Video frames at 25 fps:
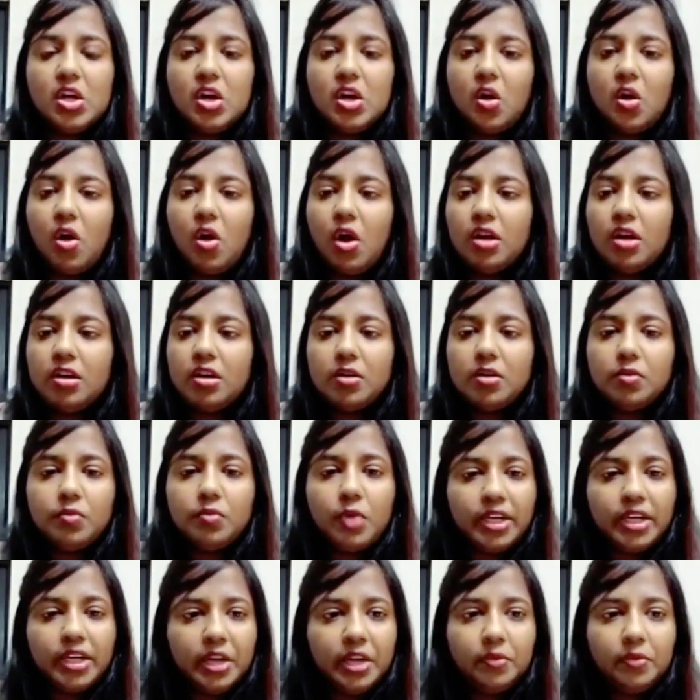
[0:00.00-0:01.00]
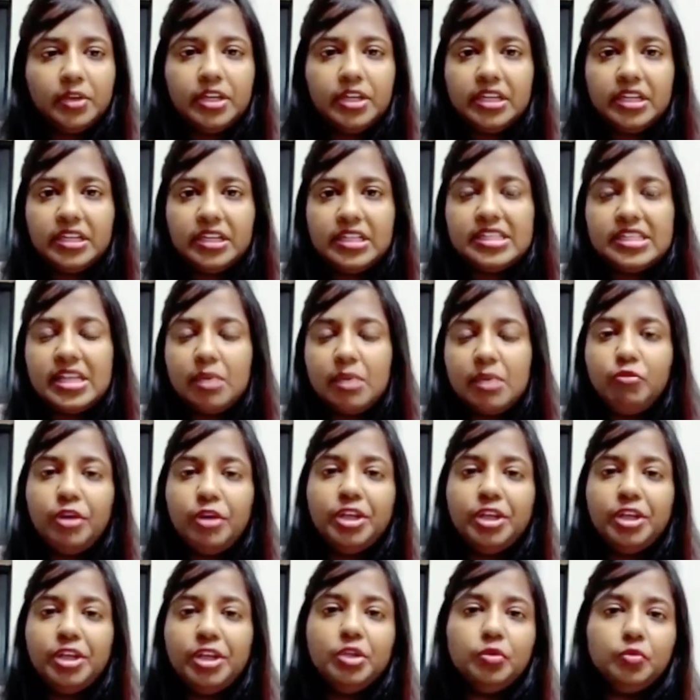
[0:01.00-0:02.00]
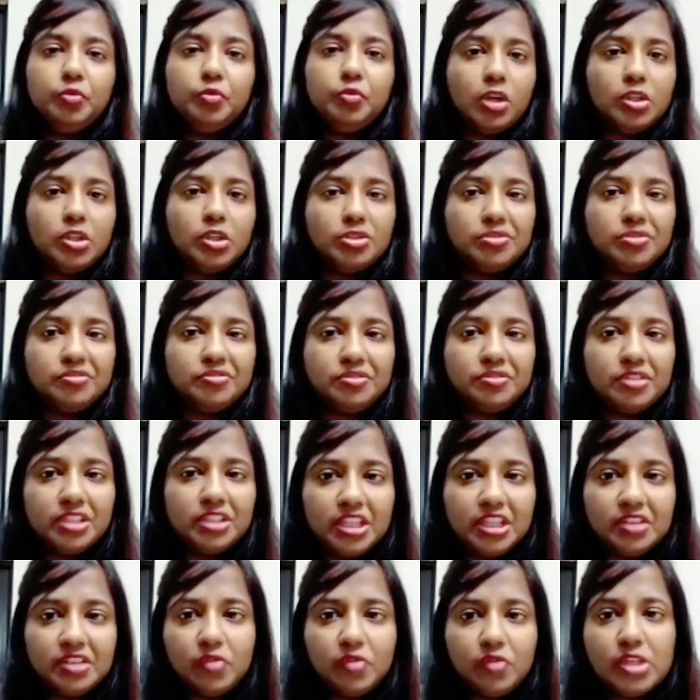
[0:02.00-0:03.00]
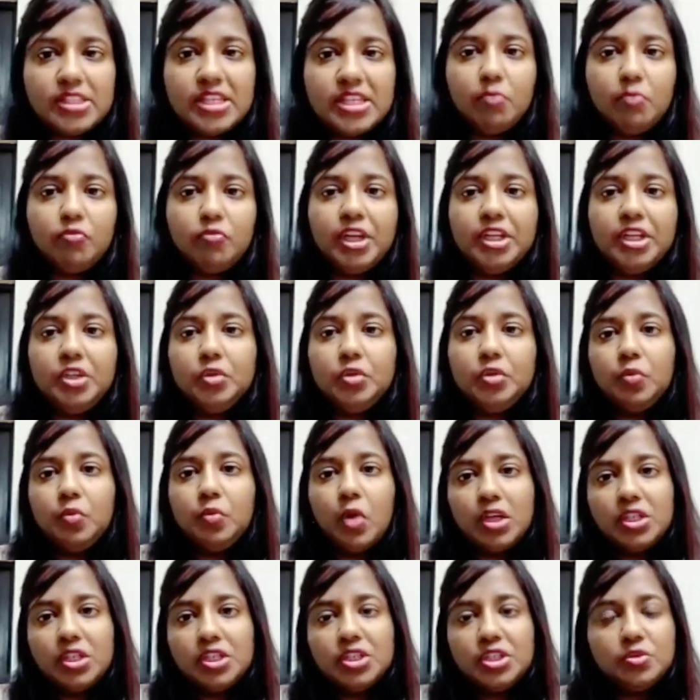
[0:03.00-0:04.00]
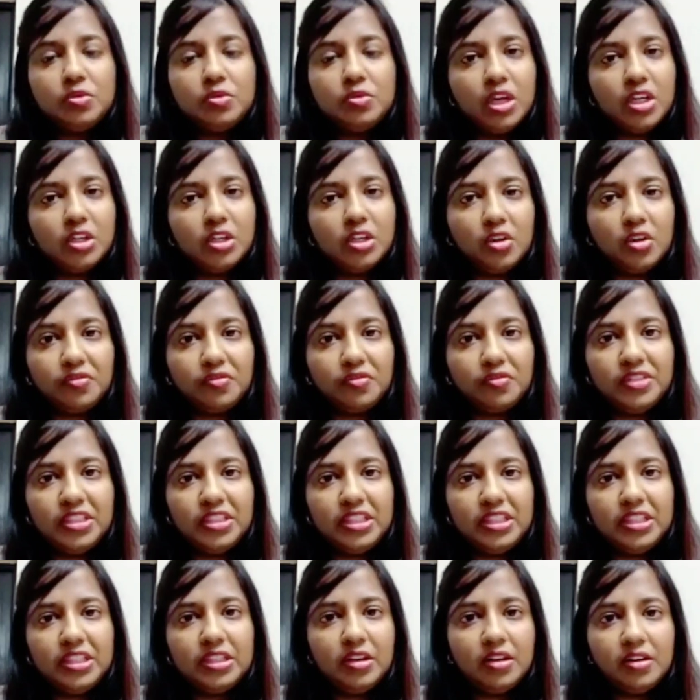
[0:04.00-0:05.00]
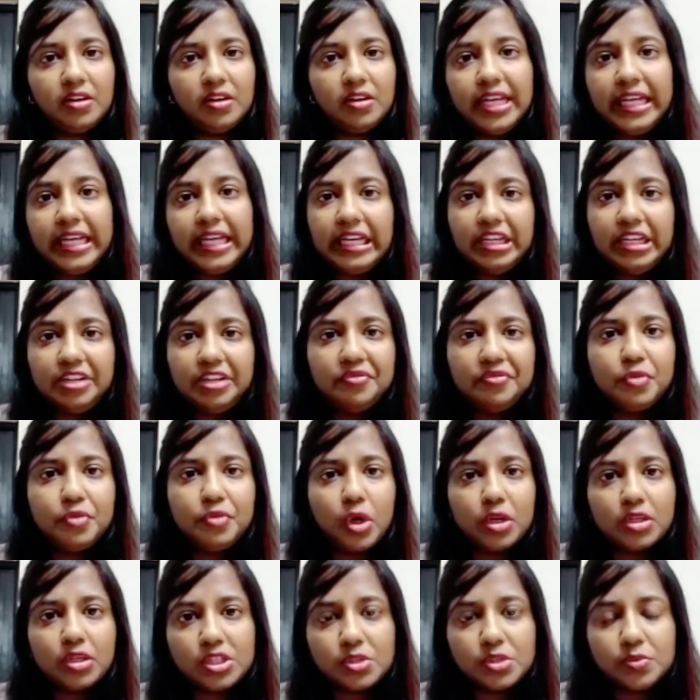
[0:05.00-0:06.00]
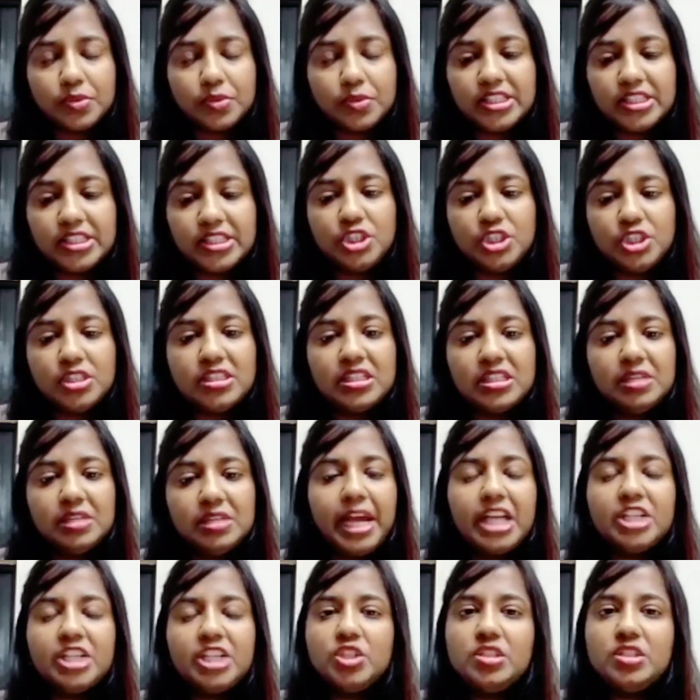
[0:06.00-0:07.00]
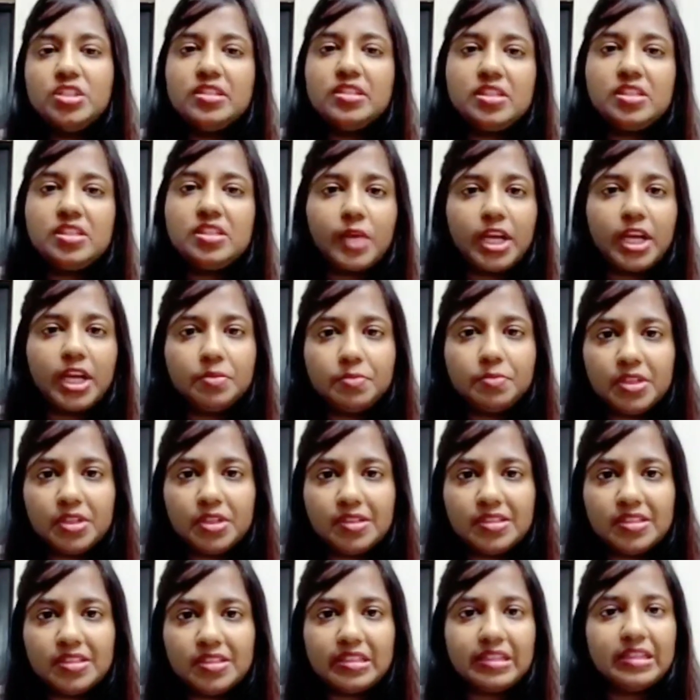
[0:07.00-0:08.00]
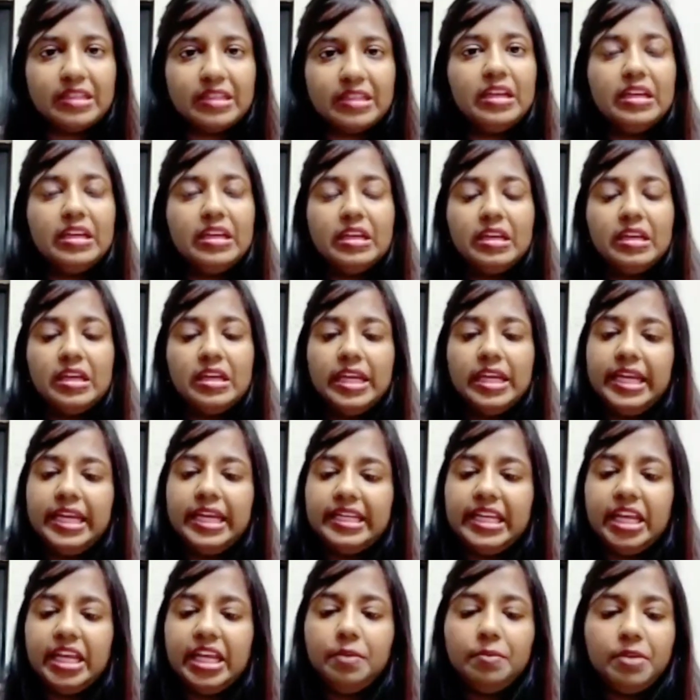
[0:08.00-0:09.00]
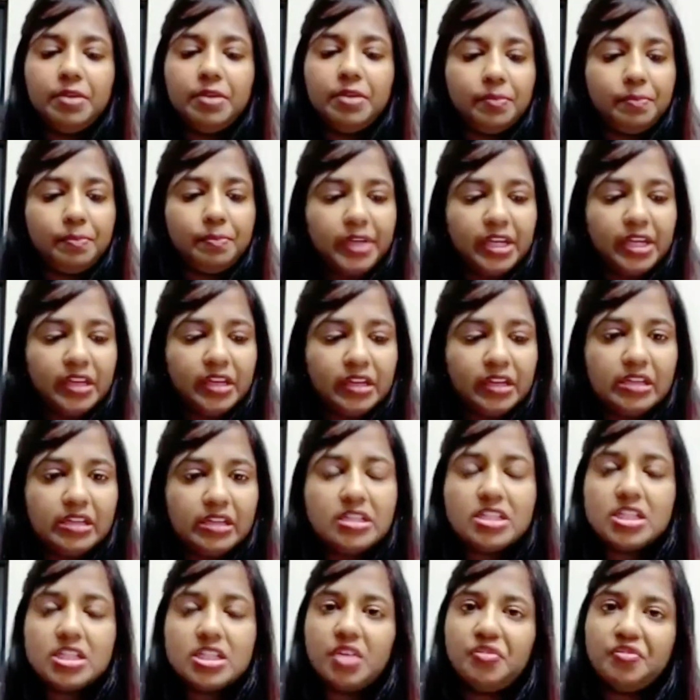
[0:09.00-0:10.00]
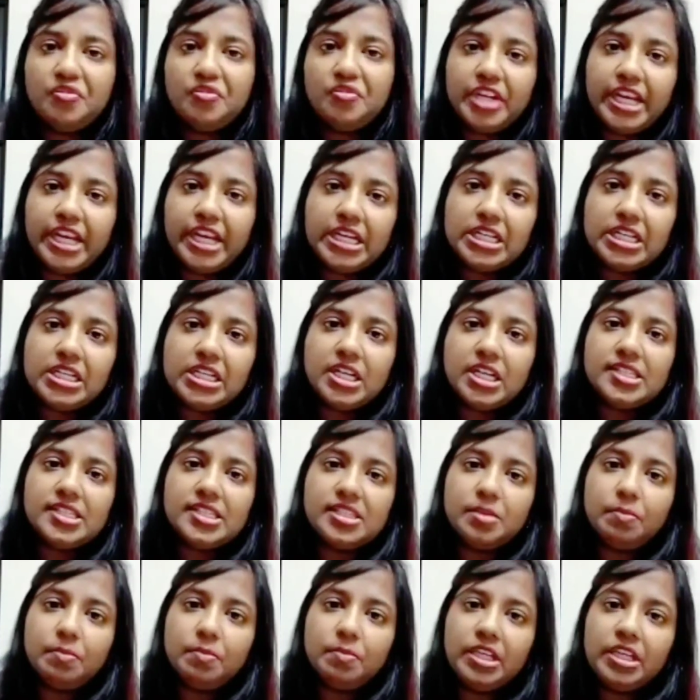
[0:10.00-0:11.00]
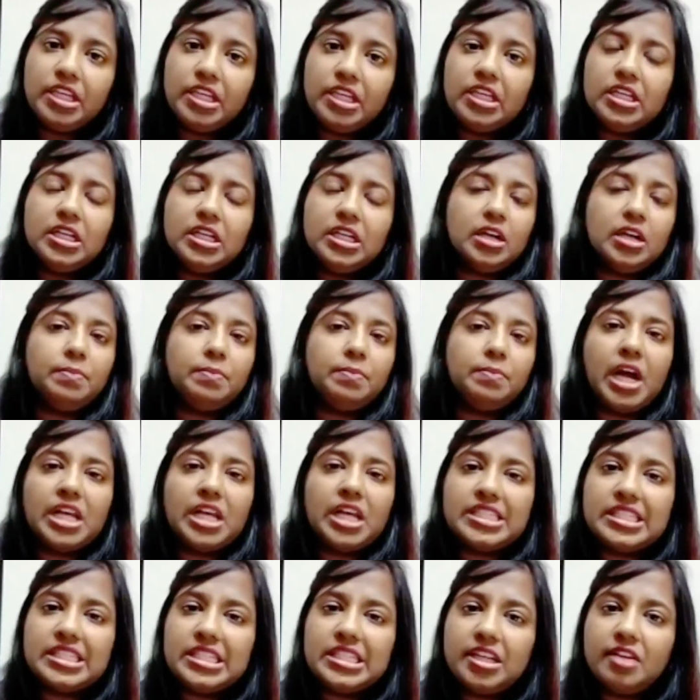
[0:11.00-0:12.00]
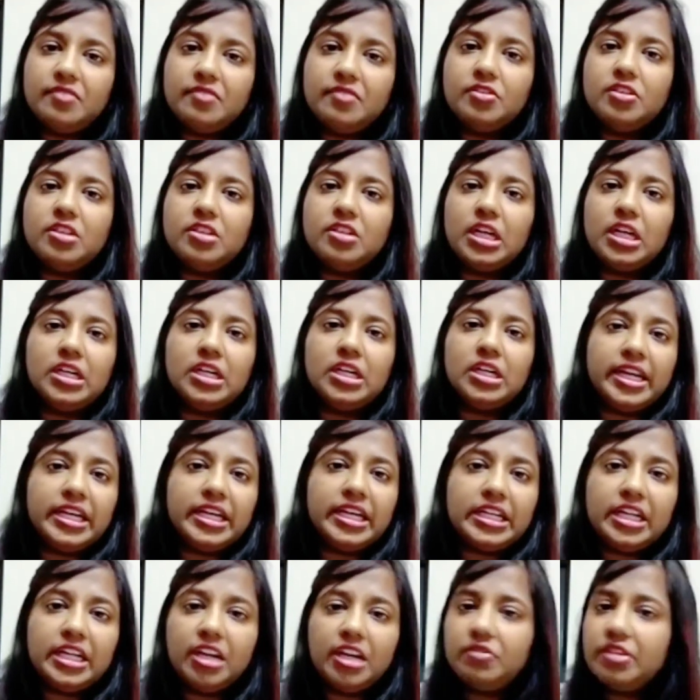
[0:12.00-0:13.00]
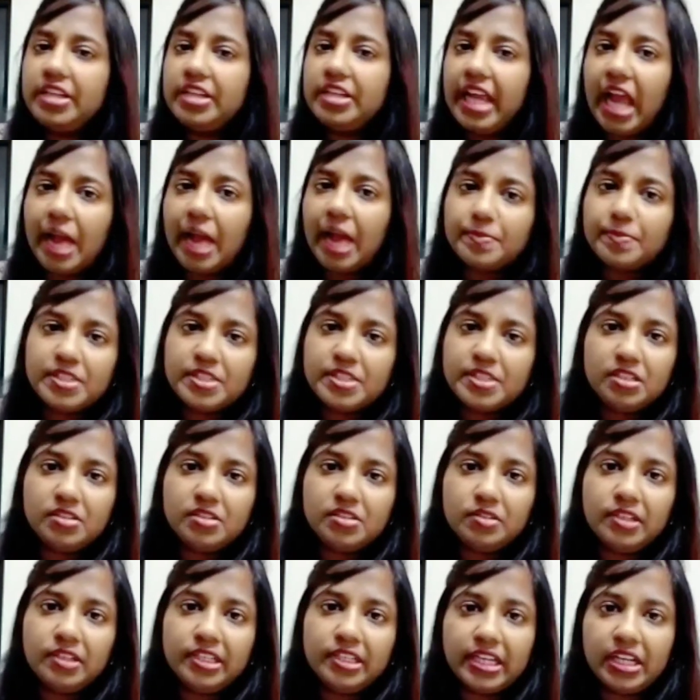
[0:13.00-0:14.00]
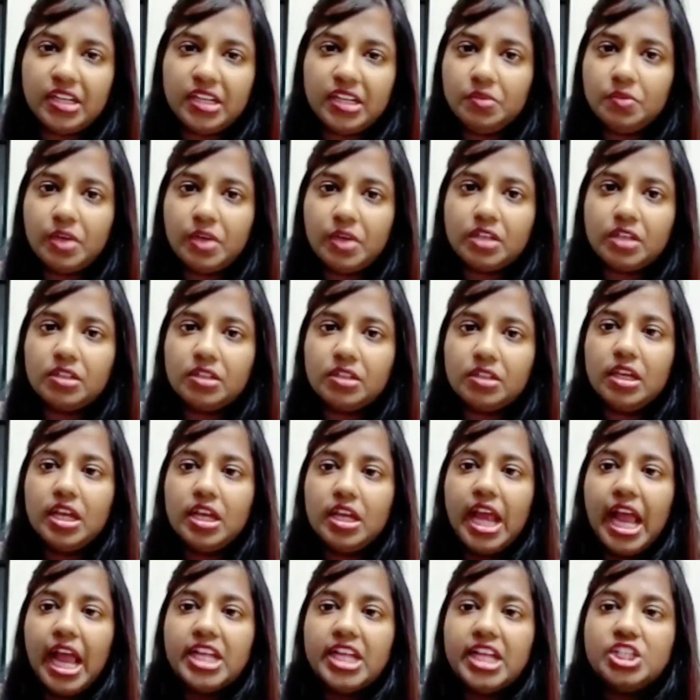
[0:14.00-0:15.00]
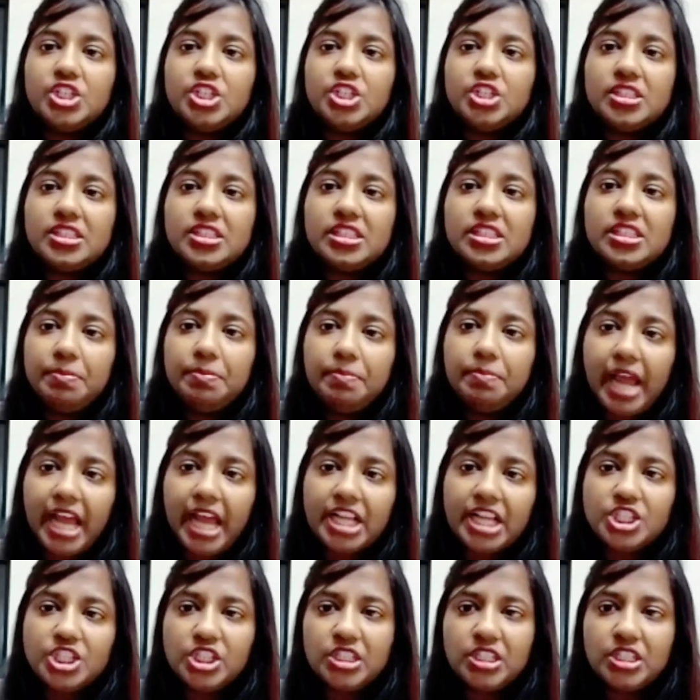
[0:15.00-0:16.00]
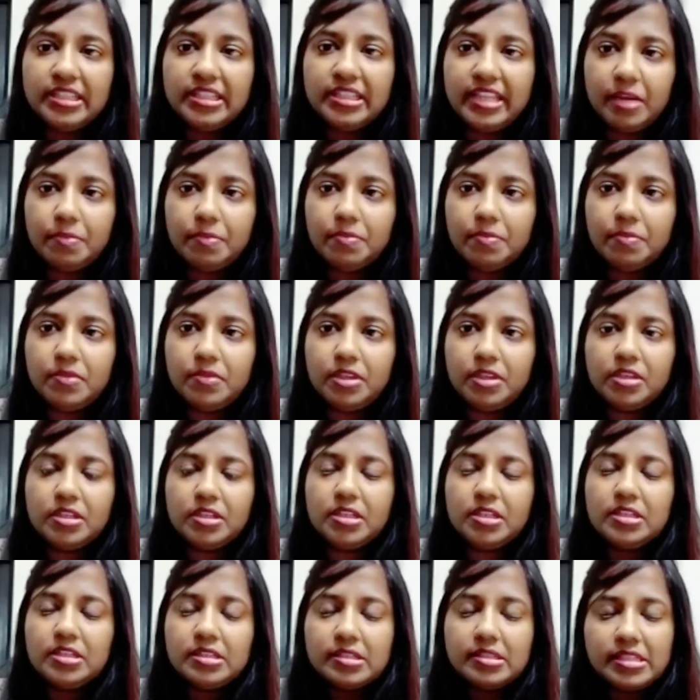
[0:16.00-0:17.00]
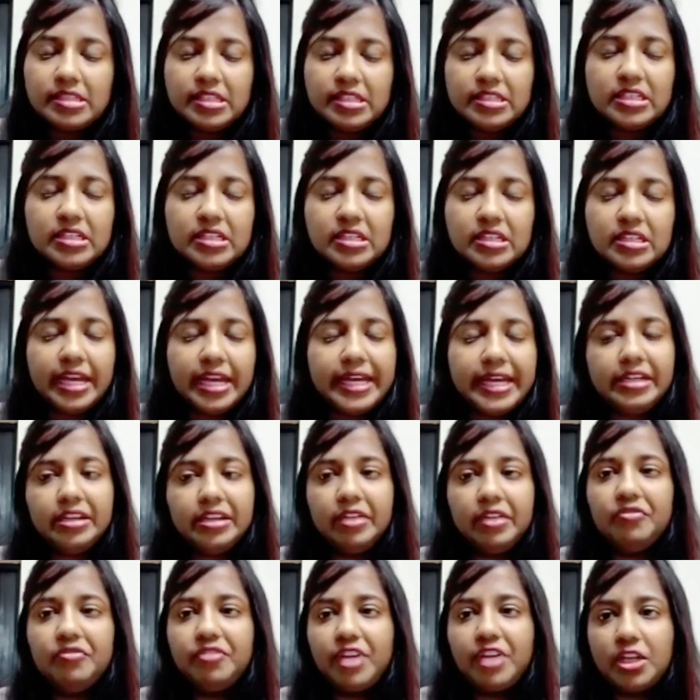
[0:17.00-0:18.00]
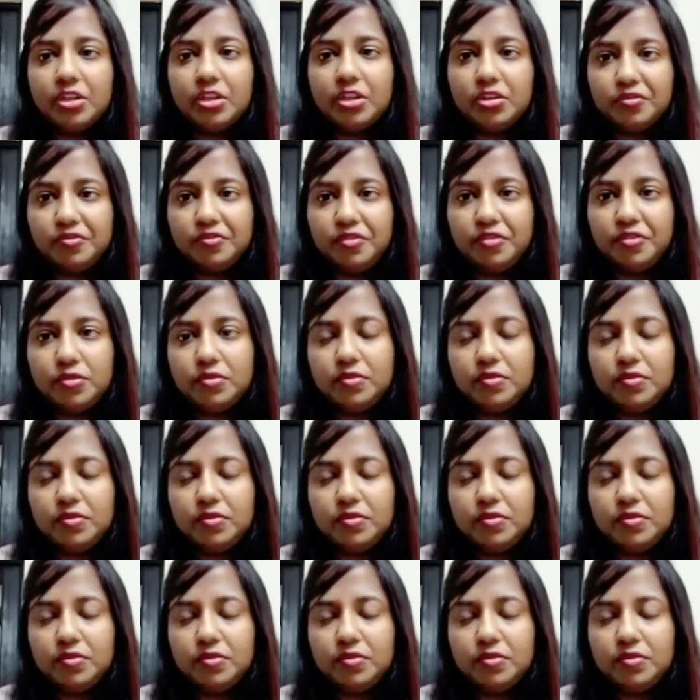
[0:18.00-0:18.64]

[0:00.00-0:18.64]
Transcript: or whatever it is, someone you want to forgive or someone you want to cut off the negative cords with. Just imagine this one person. It can be a parent, a friend, a sibling, a past lover, a current lover, absolutely anyone. And just imagine them sitting right in front of you.